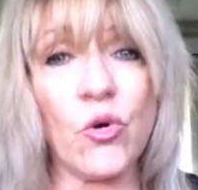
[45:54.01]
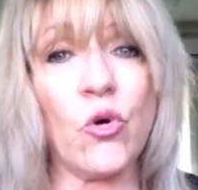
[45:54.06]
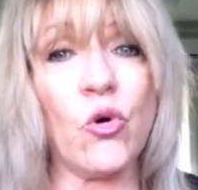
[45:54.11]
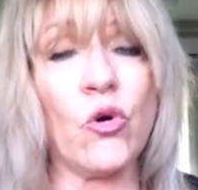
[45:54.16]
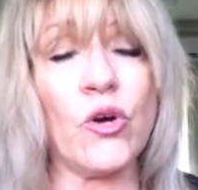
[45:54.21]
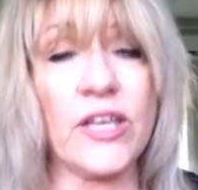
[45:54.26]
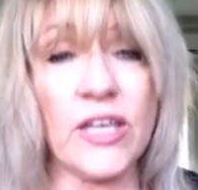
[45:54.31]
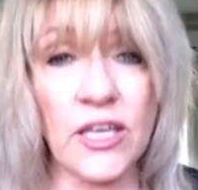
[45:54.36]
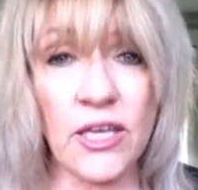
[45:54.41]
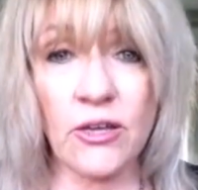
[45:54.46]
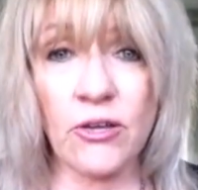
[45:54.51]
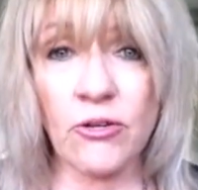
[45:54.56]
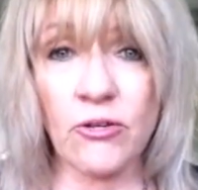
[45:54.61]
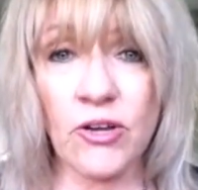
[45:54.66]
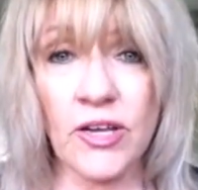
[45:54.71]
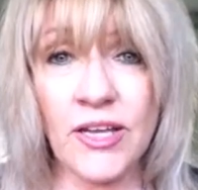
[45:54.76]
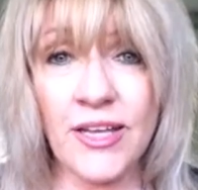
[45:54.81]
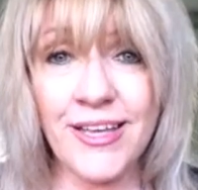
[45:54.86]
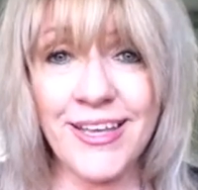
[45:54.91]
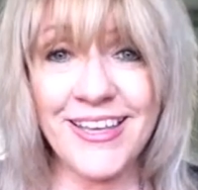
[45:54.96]
or
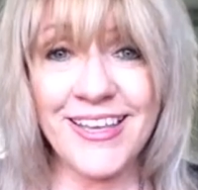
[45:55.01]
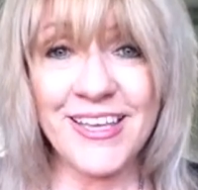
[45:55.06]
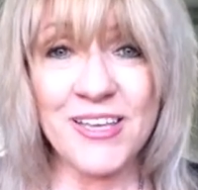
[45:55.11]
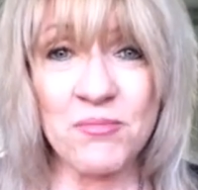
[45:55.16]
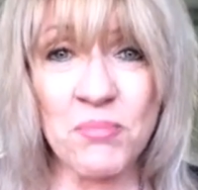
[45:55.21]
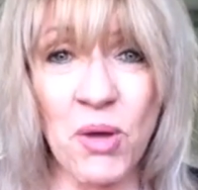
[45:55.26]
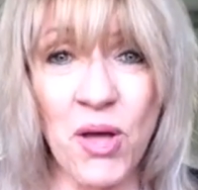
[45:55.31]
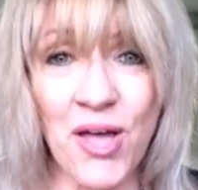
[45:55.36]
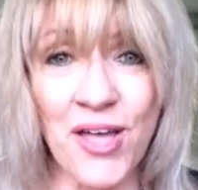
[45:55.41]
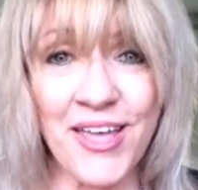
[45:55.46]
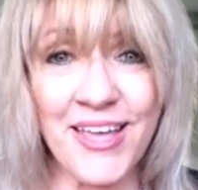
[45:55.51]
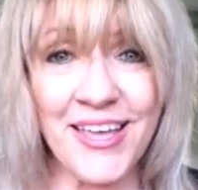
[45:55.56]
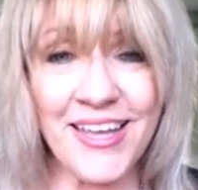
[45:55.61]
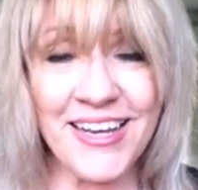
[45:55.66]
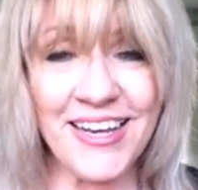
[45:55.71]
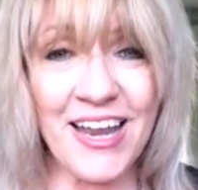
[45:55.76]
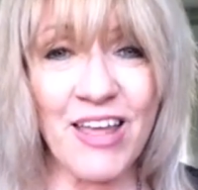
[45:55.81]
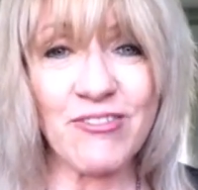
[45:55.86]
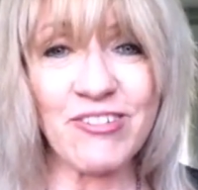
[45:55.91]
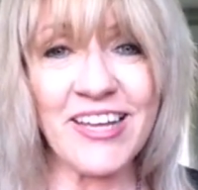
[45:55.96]
here in
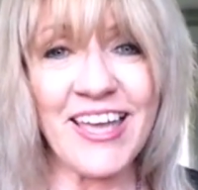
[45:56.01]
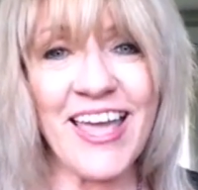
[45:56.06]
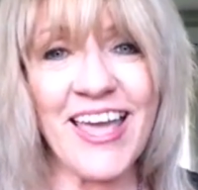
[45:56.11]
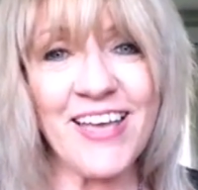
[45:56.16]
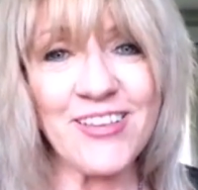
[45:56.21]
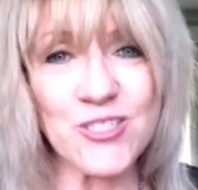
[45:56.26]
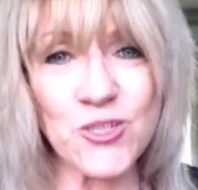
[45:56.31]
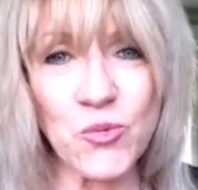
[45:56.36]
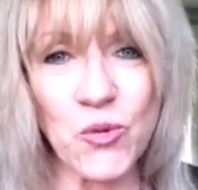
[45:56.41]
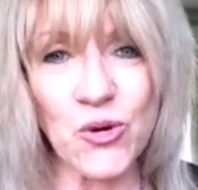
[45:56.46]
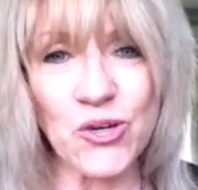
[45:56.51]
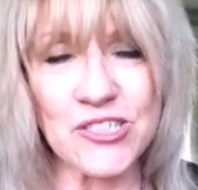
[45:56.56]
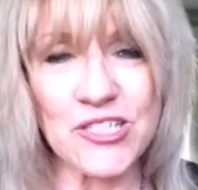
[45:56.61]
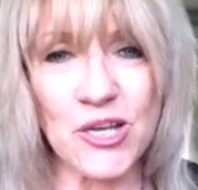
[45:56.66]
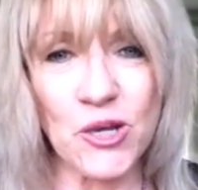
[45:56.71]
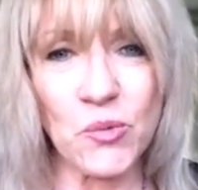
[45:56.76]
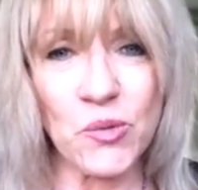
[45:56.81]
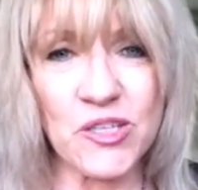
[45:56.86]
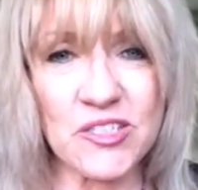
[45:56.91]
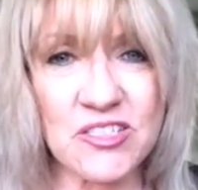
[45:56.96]
my lovely house at
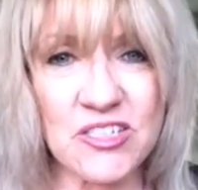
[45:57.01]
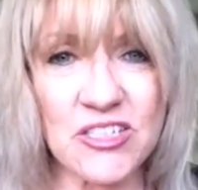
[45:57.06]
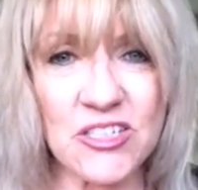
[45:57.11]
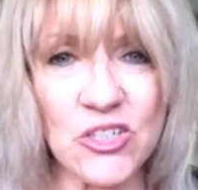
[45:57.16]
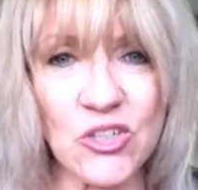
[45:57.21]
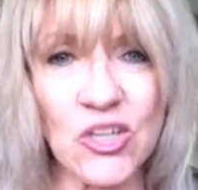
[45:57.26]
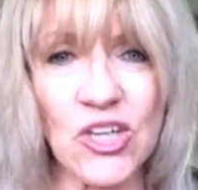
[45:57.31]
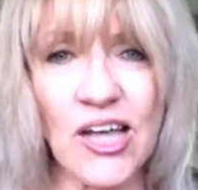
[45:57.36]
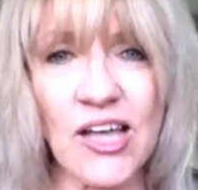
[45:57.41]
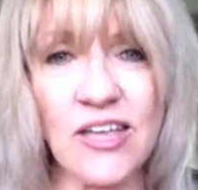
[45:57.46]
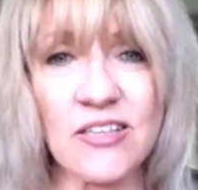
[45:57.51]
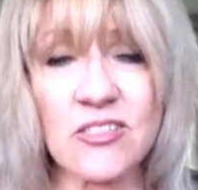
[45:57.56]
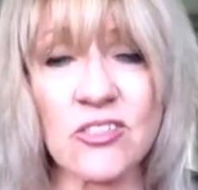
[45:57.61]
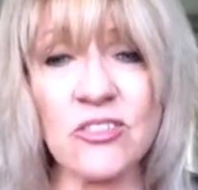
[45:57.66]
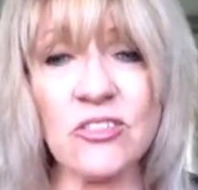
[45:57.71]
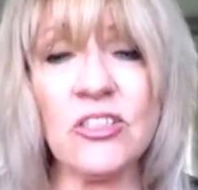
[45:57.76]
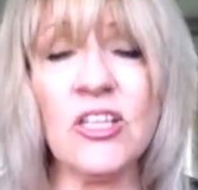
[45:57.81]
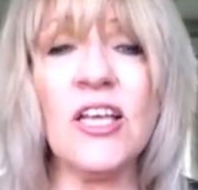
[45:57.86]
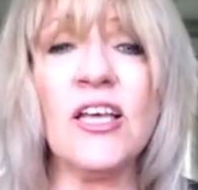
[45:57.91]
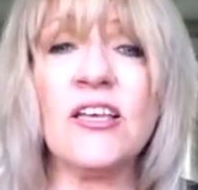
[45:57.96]
Waratah West in
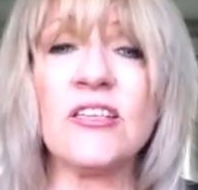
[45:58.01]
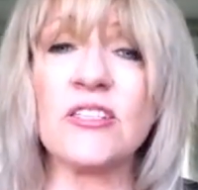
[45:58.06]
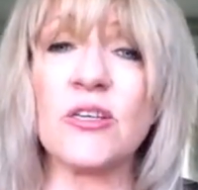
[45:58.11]
Newcastle.